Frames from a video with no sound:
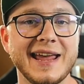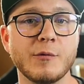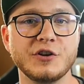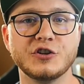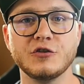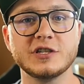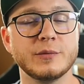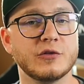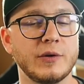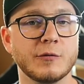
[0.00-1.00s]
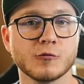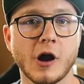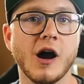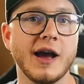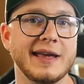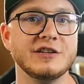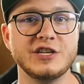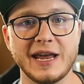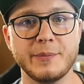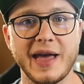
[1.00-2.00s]
when you're choosing between RAW and
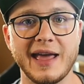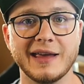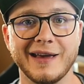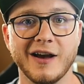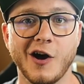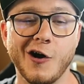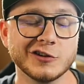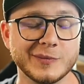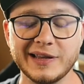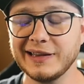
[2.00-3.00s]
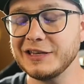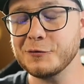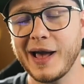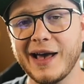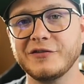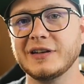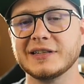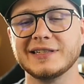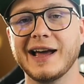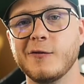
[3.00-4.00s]
JPEG, ultimately you have to
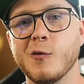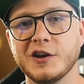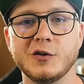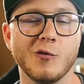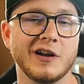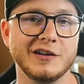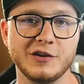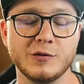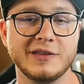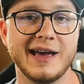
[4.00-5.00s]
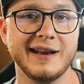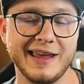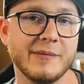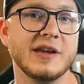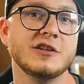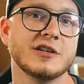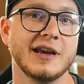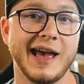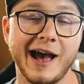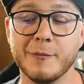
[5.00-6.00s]
decide what you want to do with that image,
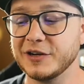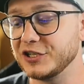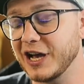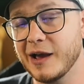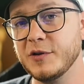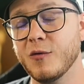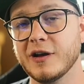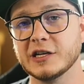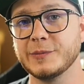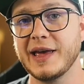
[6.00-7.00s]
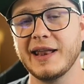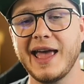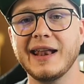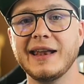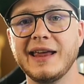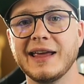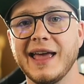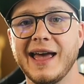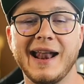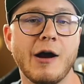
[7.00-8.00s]
how much time you want to spend editing,
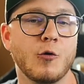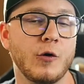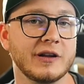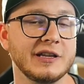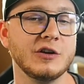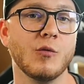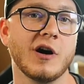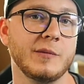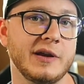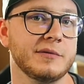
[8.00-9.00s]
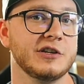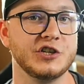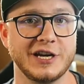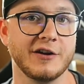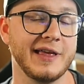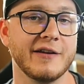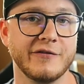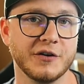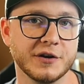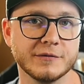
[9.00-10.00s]
and how quickly you want to be able to share that
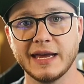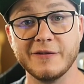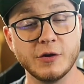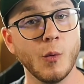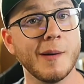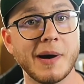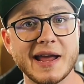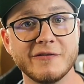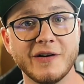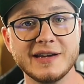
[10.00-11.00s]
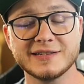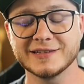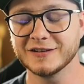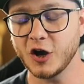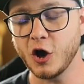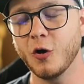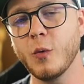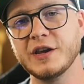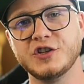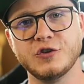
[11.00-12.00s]
photo. If you want my advice,
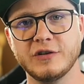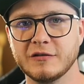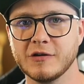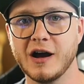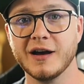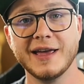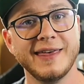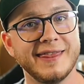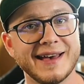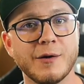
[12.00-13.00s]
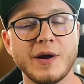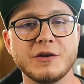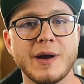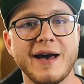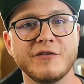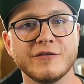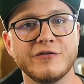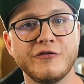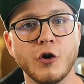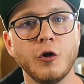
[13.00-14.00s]
always shoot in RAW. That way you have the
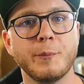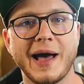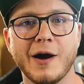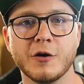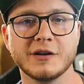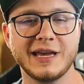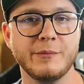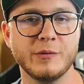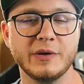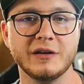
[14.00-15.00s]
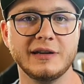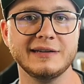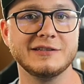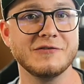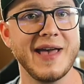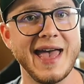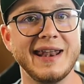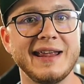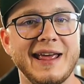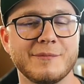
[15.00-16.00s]
full power and capability to
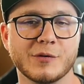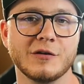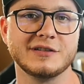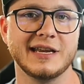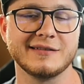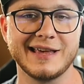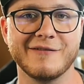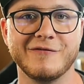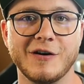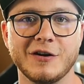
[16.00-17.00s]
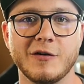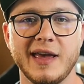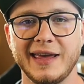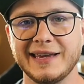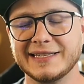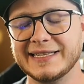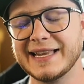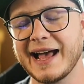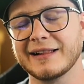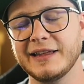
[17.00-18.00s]
edit and process that photo
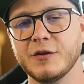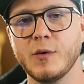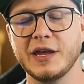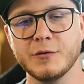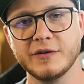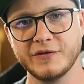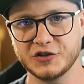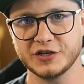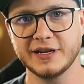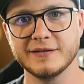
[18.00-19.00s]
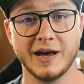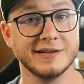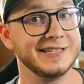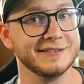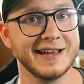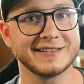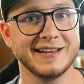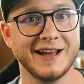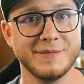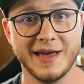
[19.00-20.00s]
exactly the way you envisioned it. Until next
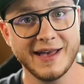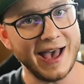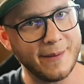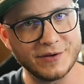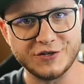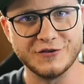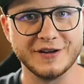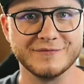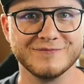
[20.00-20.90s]
time, happy shooting.